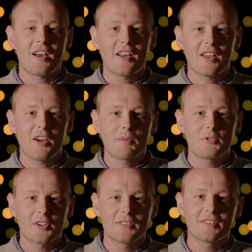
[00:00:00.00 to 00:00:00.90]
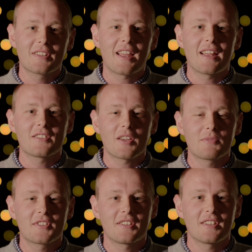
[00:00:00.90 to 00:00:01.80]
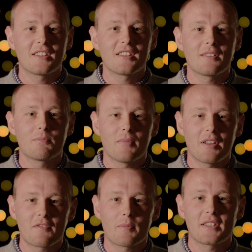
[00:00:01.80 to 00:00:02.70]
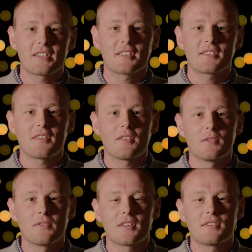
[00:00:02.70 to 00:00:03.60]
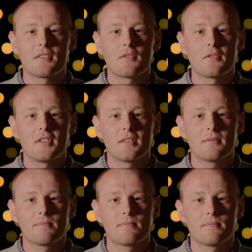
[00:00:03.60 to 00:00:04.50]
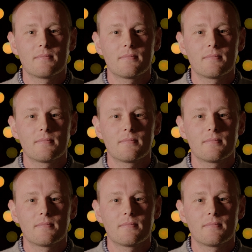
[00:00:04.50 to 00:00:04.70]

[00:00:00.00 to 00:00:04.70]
Hi, I'm John, and I'm studying bioinformatics at the University of Skövde. It is